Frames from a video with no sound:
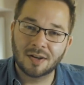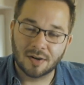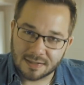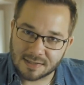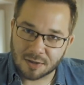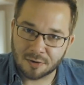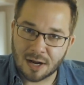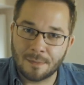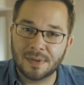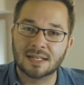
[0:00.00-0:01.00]
on
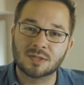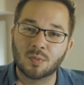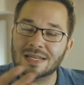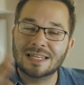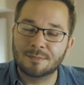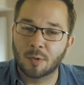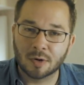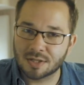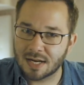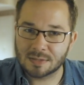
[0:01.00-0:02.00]
Instagram because we need more
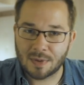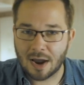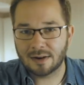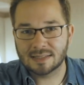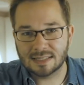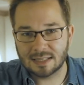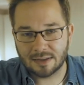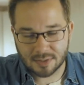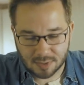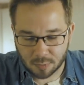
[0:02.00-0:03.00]
transparency
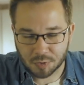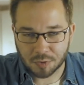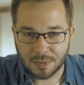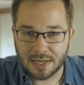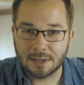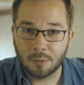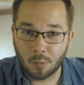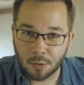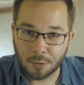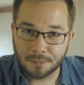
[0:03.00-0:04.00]
in the social media
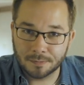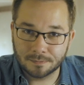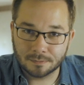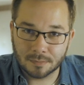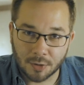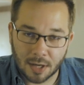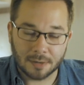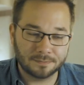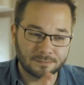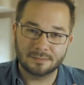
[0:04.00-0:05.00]
world. Okay,
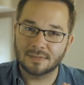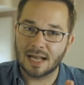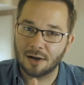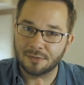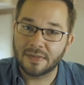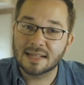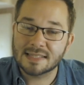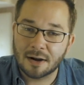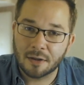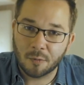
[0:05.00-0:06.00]
now that that's
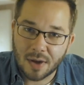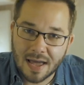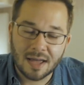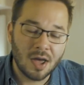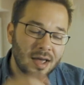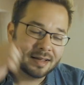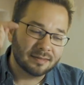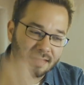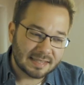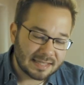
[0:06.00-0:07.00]
out of the way,
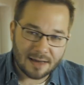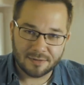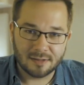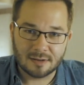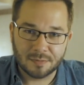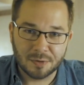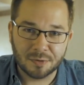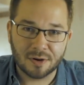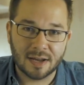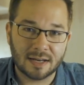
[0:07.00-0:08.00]
let's dive into the
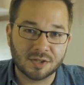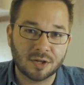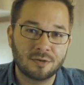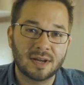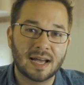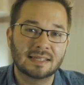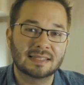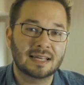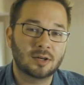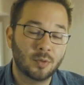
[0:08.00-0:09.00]
computer and I'll show you
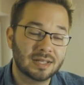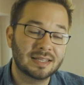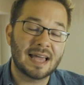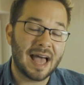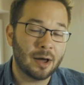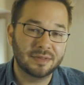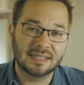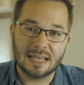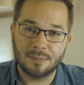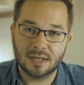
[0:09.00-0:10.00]
guys quickly how
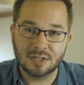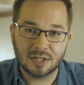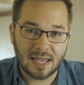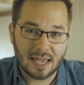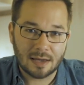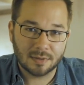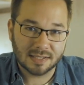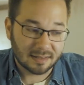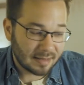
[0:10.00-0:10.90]
this image came to